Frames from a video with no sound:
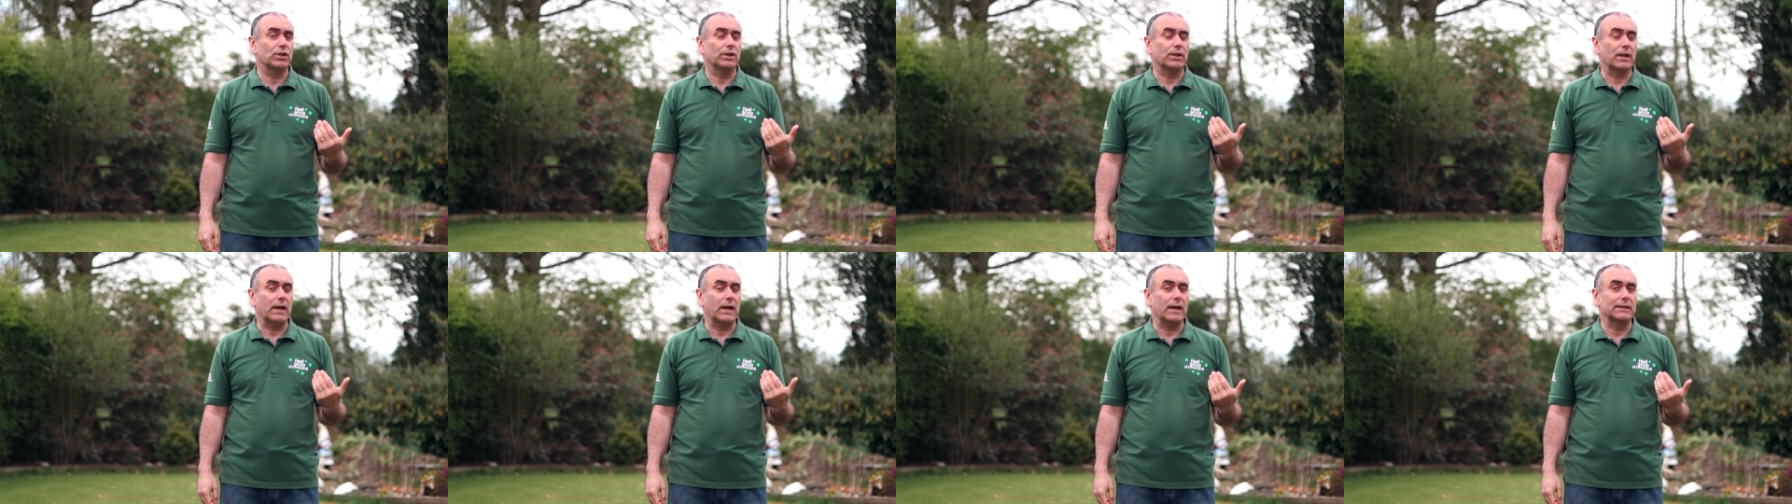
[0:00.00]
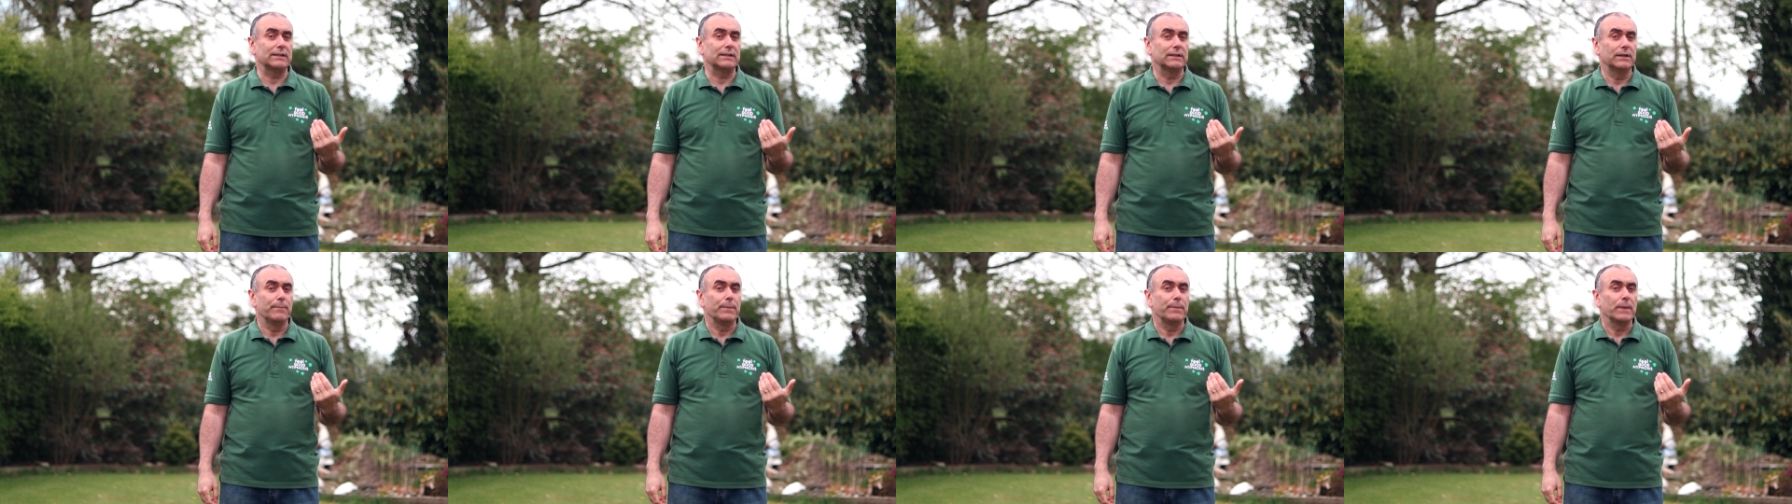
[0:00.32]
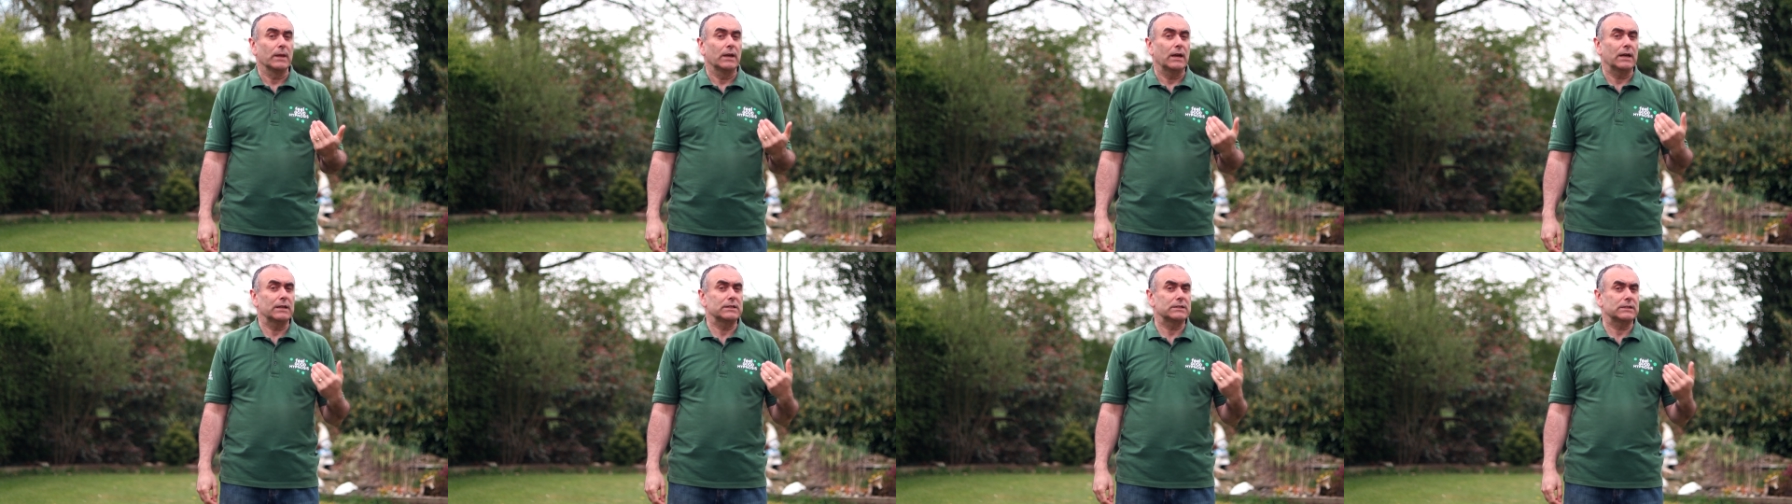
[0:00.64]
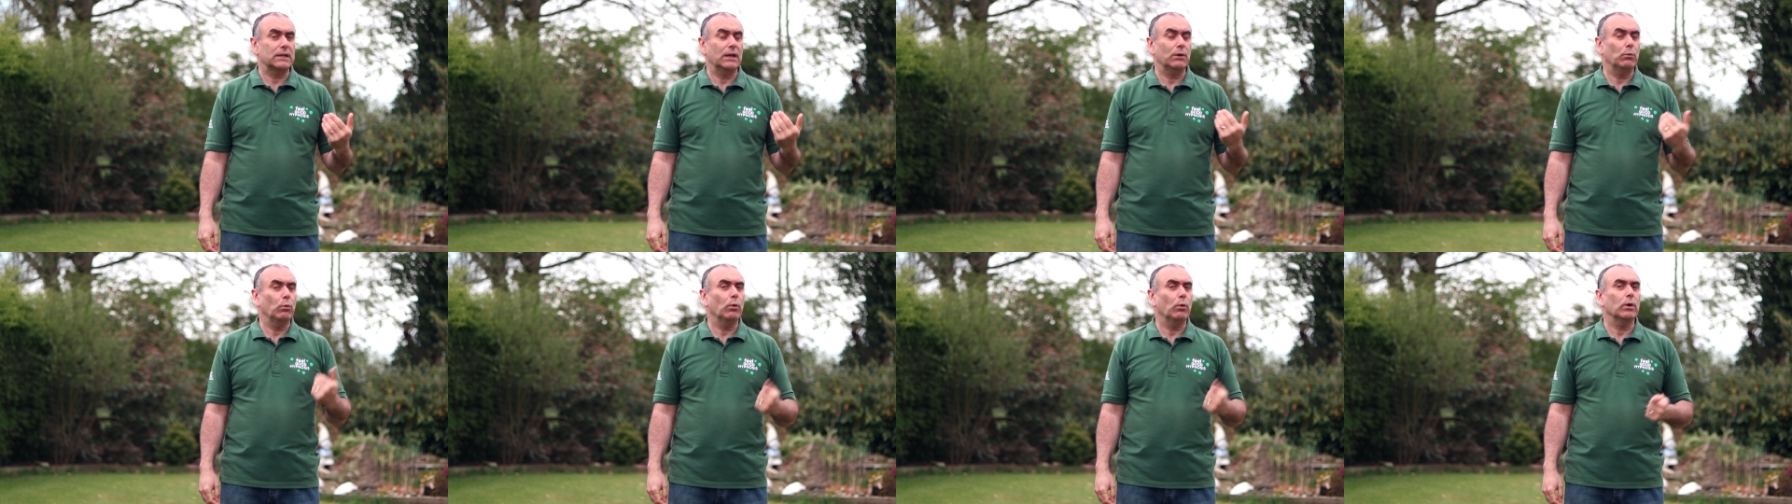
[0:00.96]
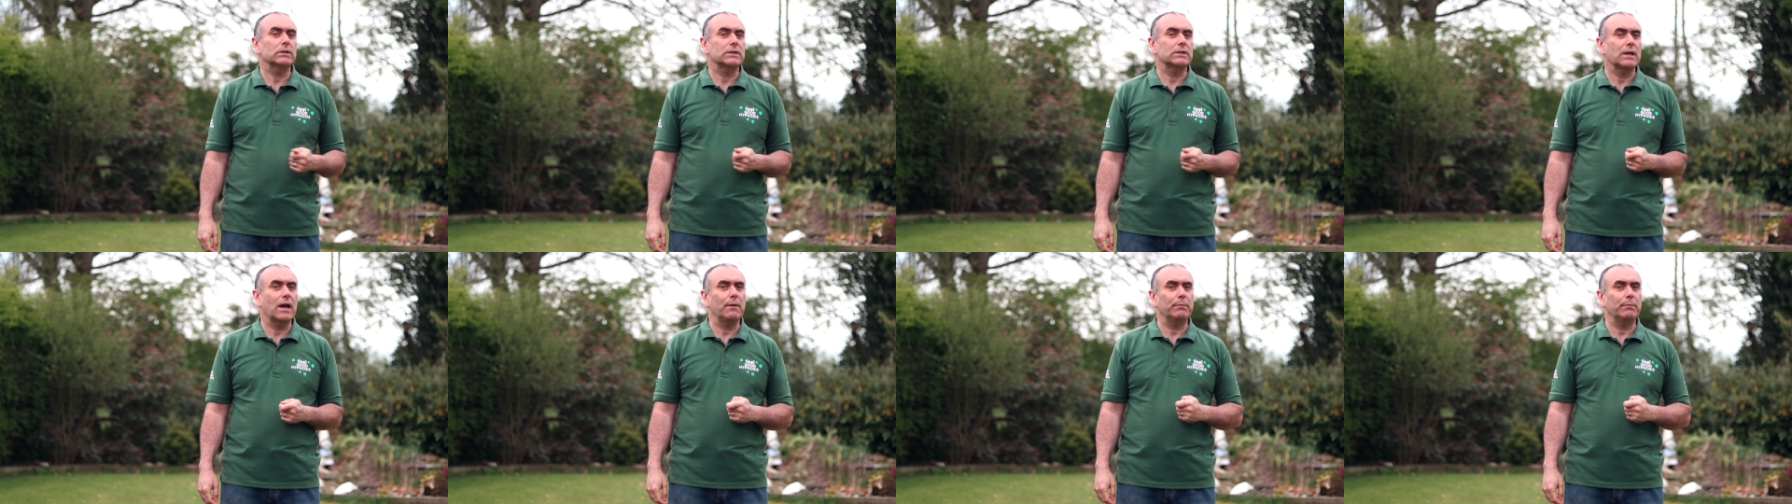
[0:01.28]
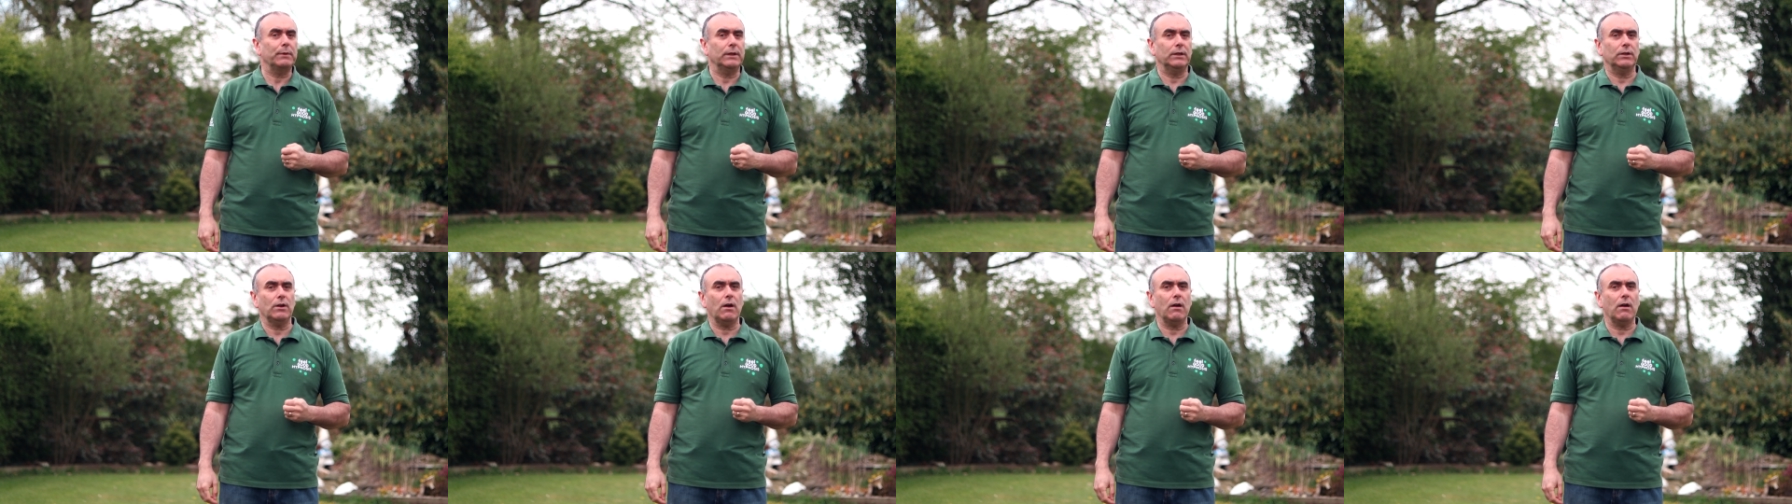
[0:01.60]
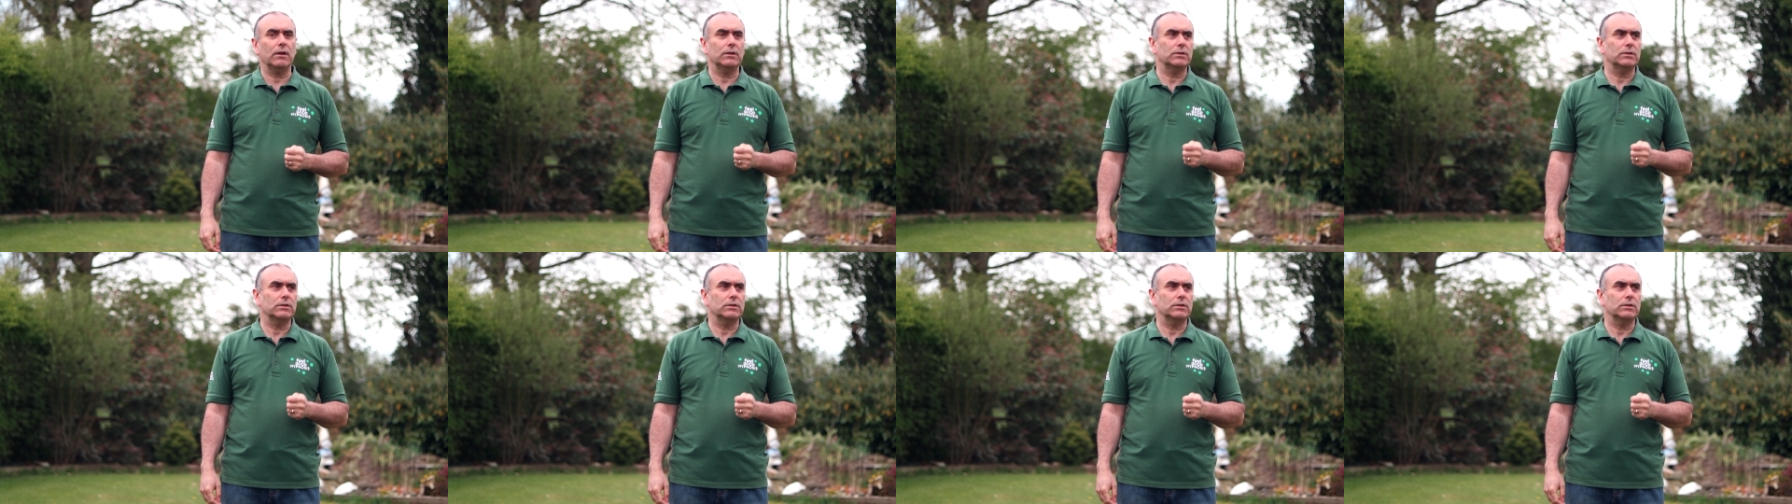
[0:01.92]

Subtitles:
to that and say, "What's happening now?"